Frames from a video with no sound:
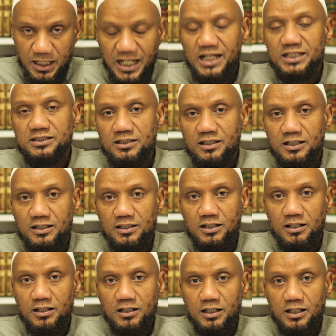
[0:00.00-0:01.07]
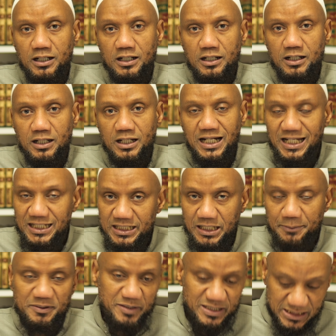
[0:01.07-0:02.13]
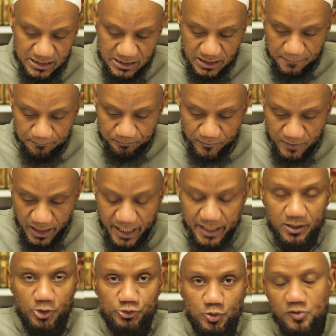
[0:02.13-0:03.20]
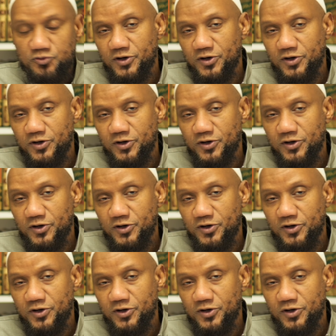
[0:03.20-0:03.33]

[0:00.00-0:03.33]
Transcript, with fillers: an Ali ibn Madini, and also